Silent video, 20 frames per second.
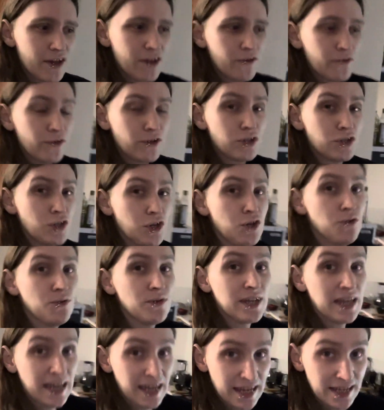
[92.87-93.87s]
for two
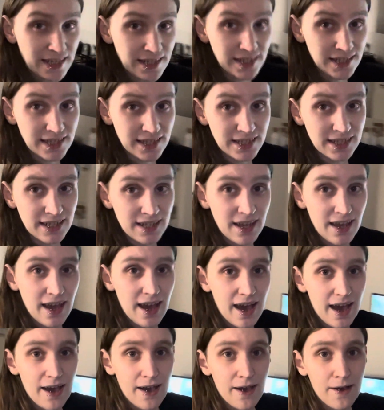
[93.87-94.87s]
years,
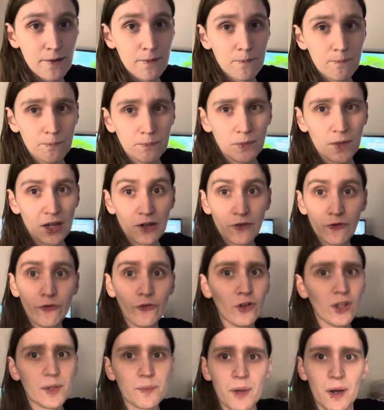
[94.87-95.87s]
um, like
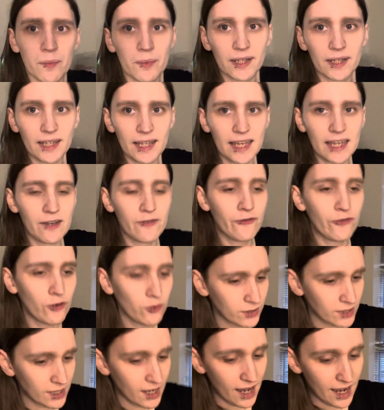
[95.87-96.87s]
fully publicly,
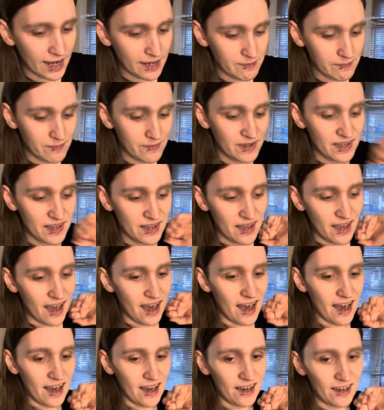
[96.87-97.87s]
full time,
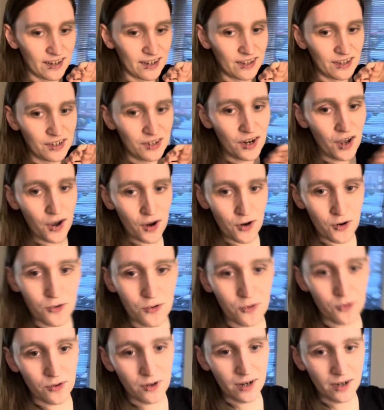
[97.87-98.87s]
uh,
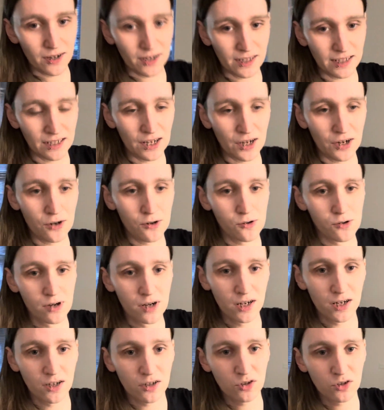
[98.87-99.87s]
no, you know,
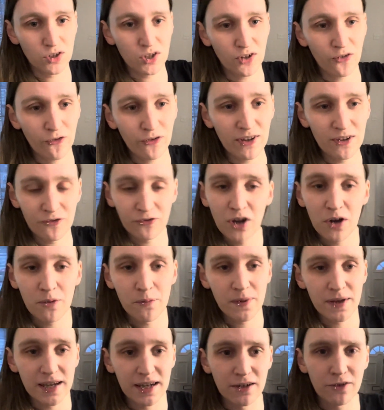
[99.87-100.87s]
just flip
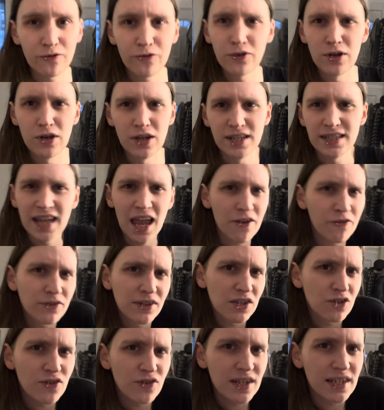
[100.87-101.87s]
flopping for
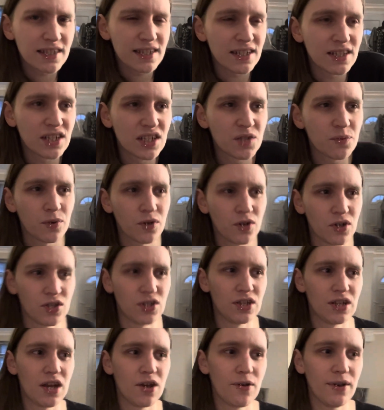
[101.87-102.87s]
safety reasons because
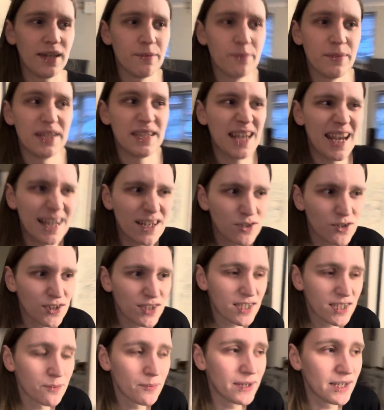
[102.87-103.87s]
you know it can be
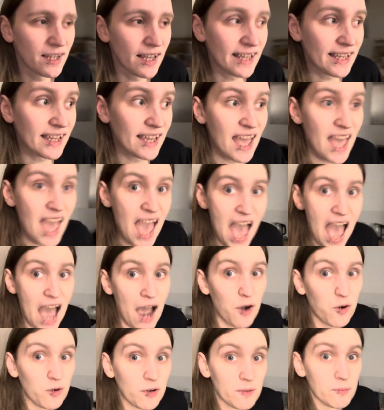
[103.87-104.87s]
dangerous to be like
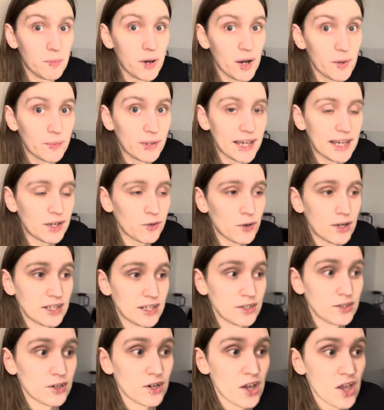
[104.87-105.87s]
out in public when
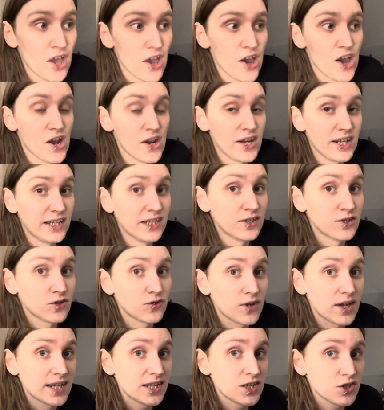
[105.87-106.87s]
you're early in your
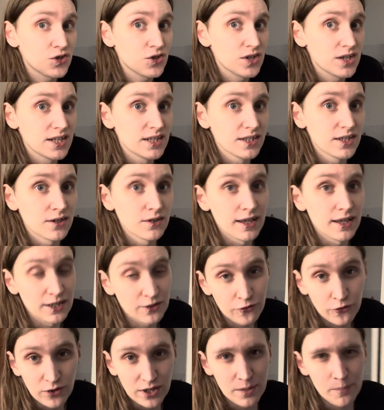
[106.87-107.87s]
transition and then like
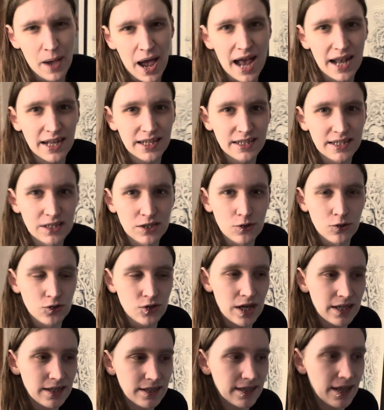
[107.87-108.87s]
fully pass as your
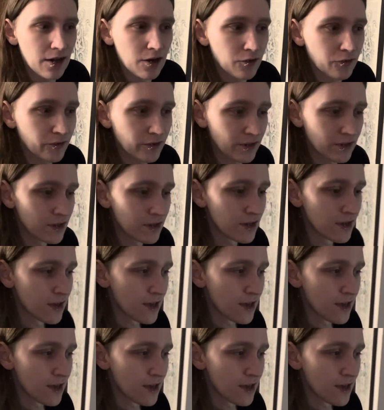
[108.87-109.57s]
gender that often.